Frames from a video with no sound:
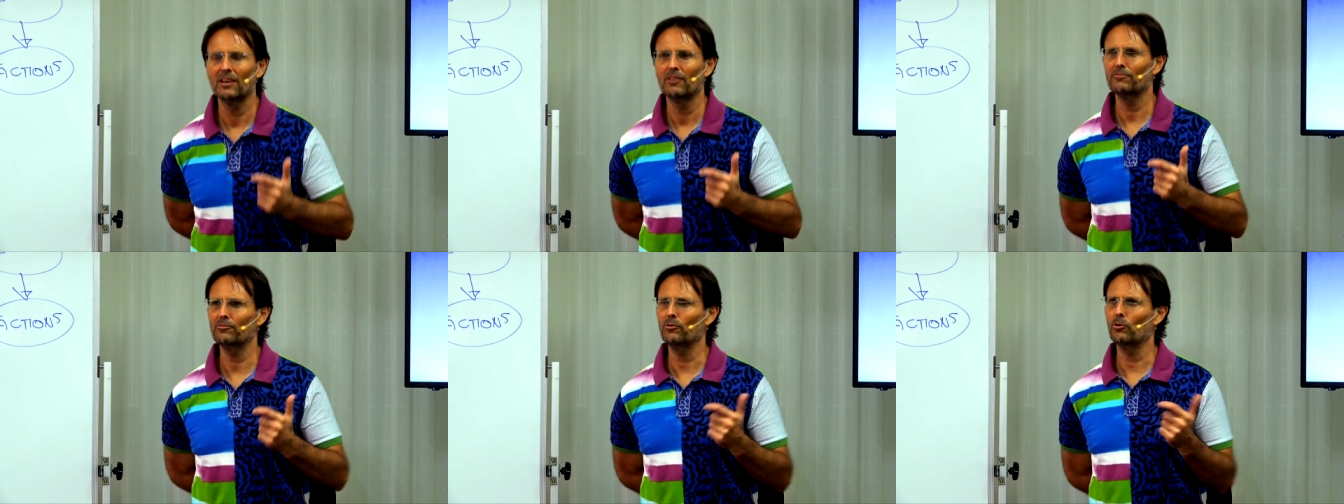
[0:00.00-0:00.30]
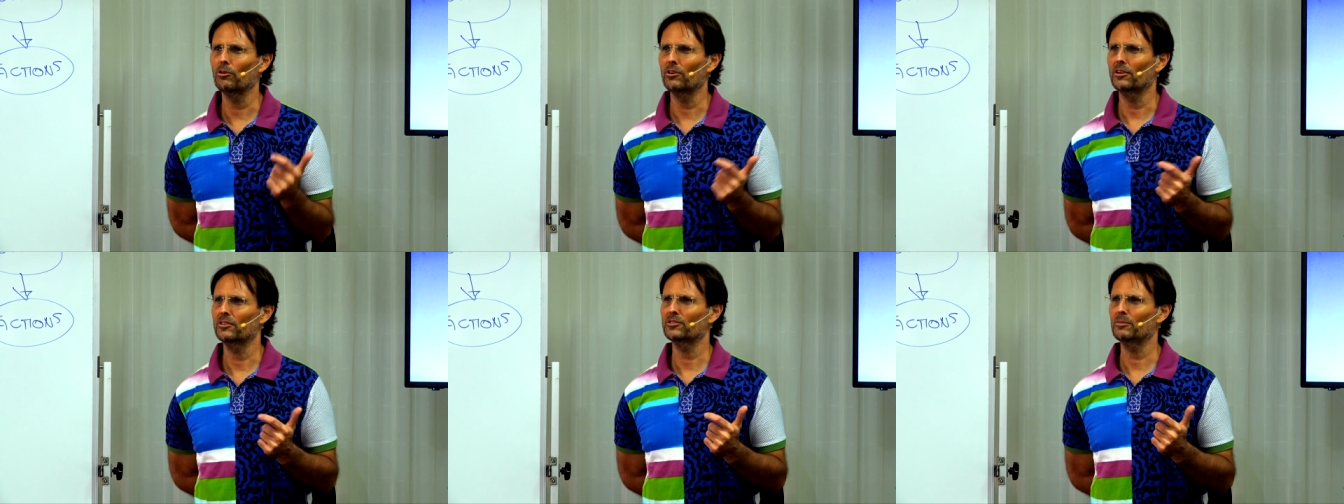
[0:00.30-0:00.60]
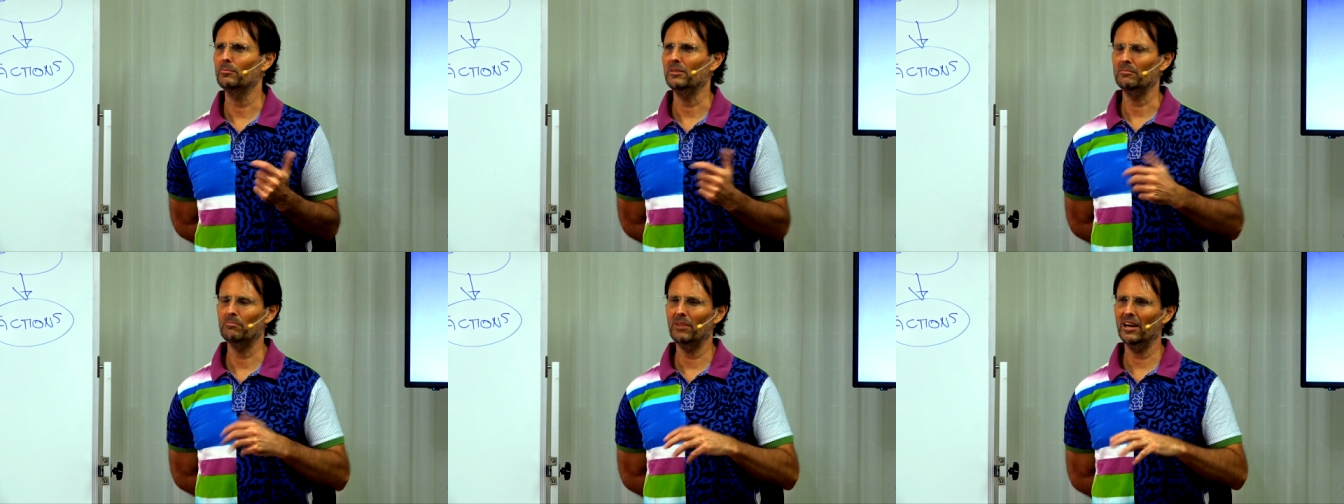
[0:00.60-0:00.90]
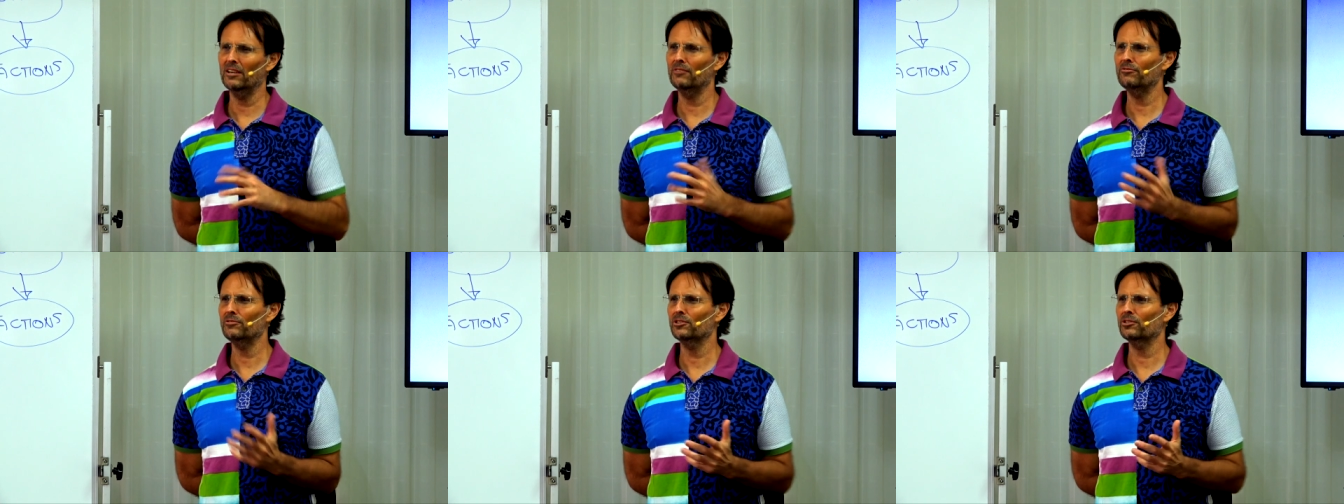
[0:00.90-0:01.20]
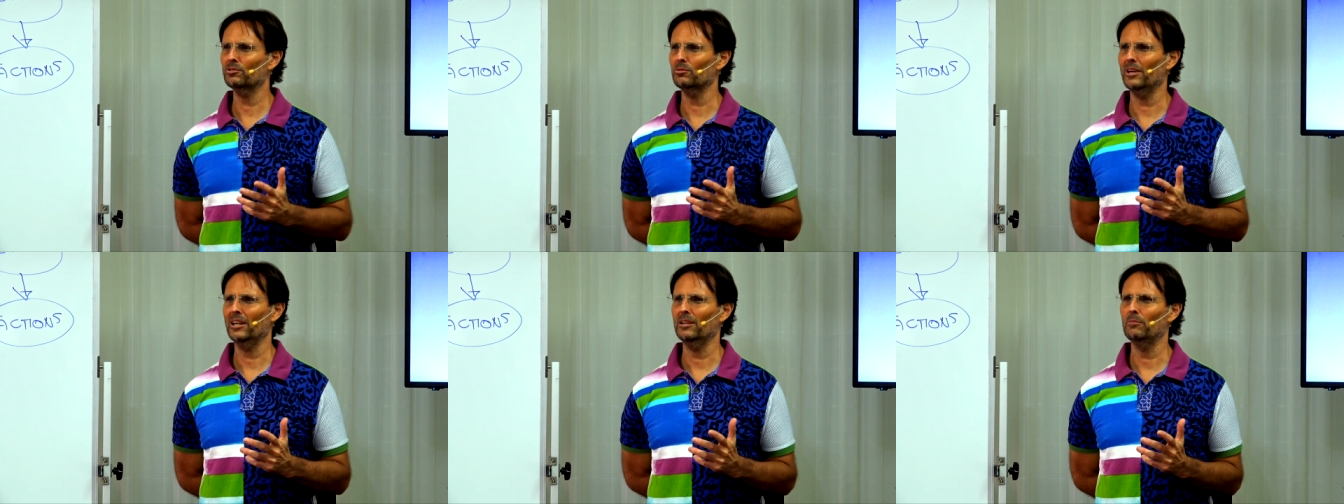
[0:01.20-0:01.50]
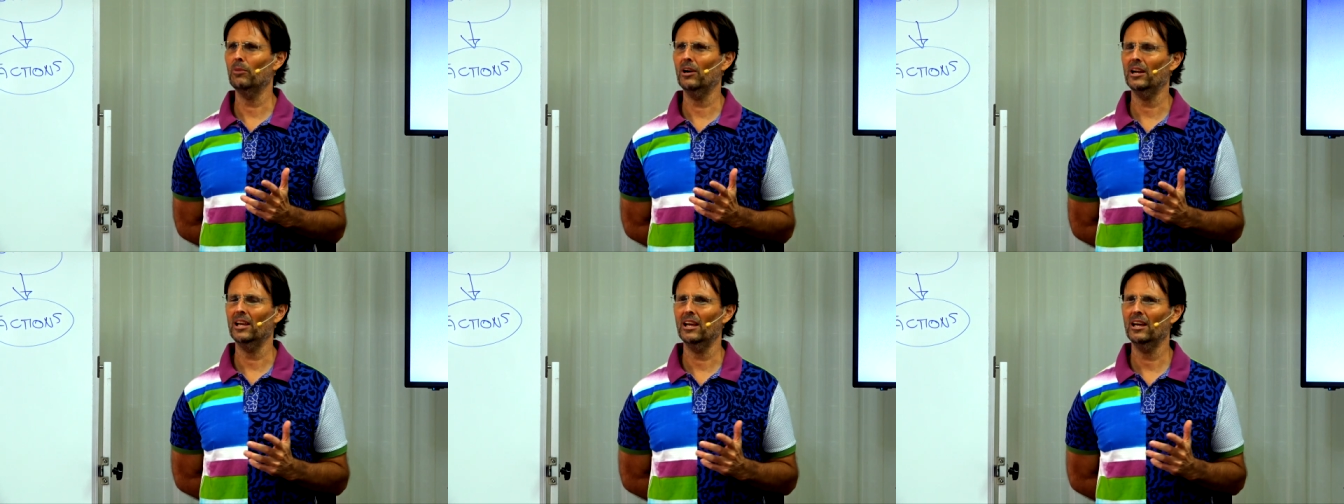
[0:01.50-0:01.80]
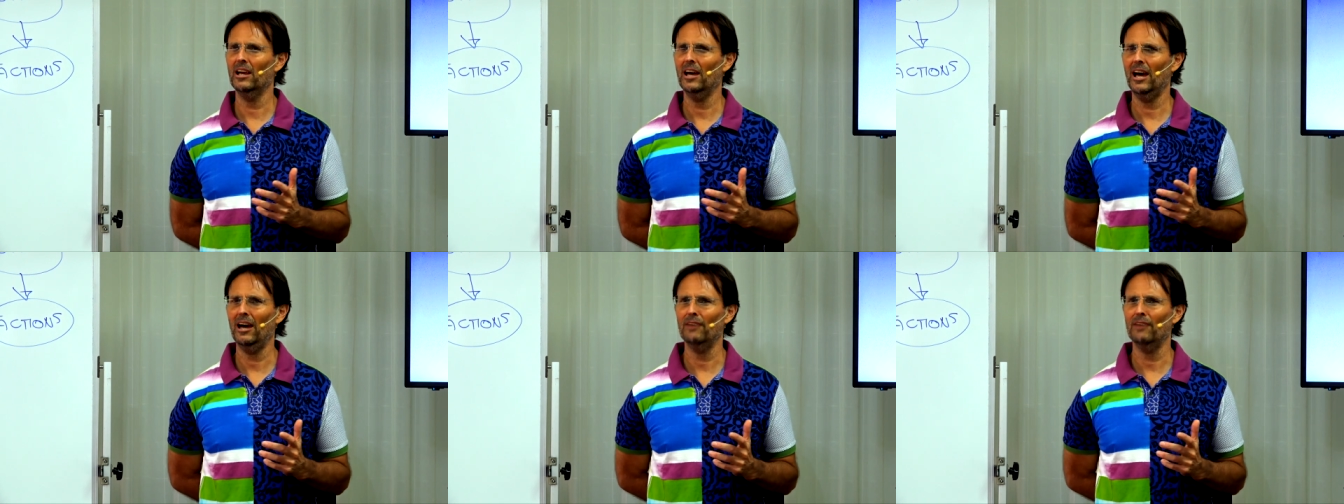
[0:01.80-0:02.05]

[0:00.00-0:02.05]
for it to be beneficial to anybody